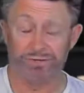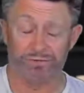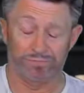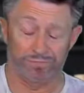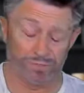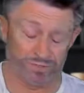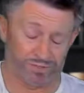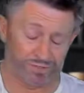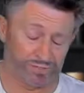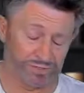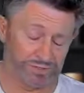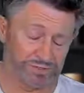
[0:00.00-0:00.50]
I
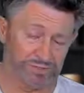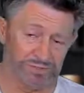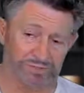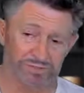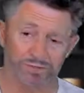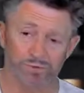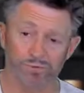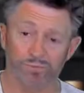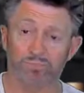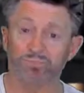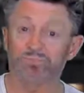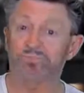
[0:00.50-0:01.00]
went with the
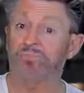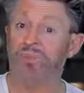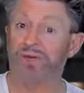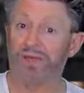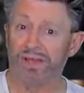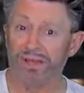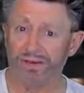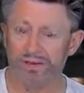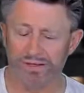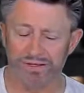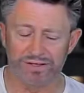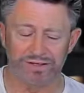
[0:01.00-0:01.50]
new
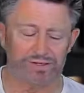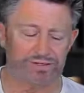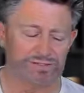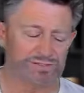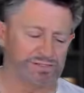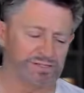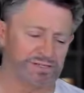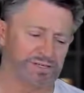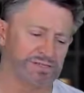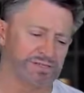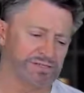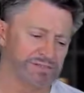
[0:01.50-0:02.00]
beta
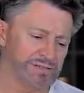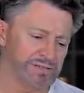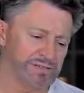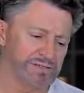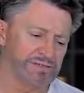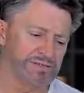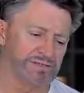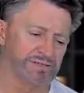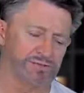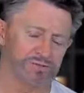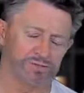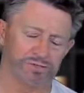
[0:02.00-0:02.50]
test
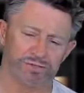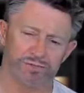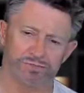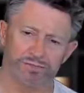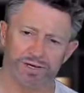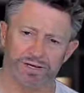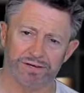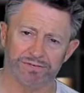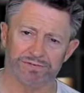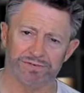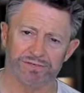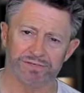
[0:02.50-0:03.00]
that
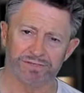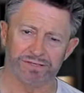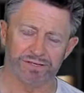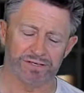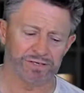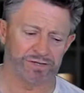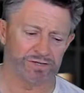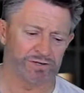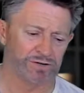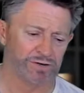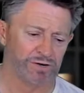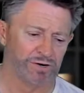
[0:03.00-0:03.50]
YouTube have
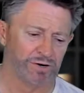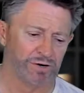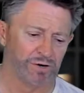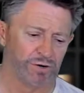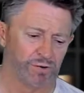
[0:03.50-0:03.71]
inside here,